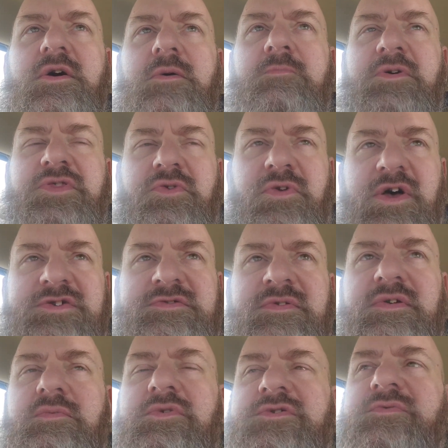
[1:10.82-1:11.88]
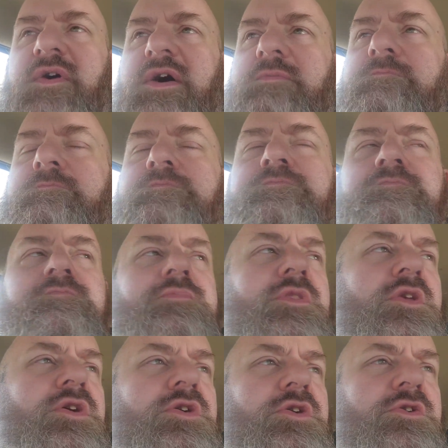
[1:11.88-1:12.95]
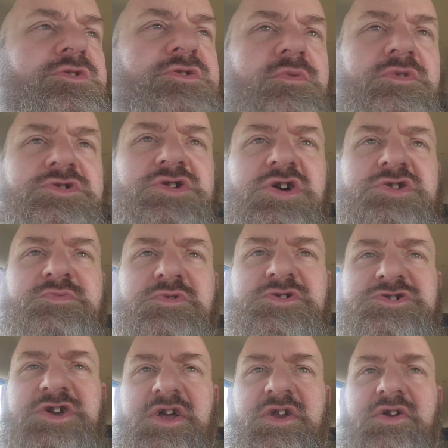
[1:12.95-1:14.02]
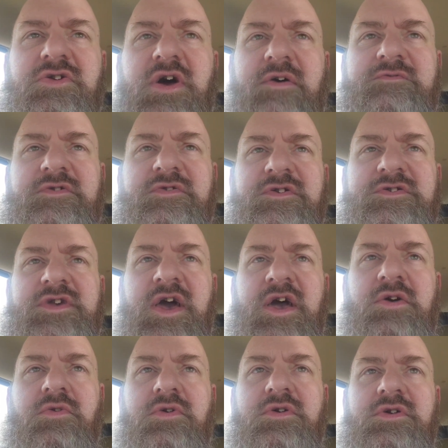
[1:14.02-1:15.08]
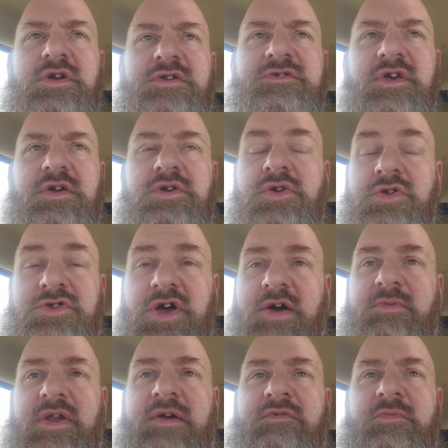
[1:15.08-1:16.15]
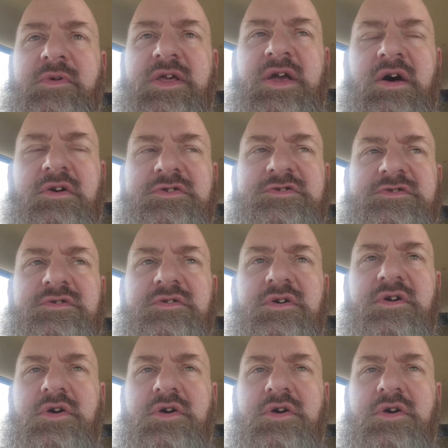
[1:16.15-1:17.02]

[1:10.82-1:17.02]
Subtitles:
But the rest of it was fine. So when Judge Merchan crafted this gag order, he's like, you can talk about everybody else.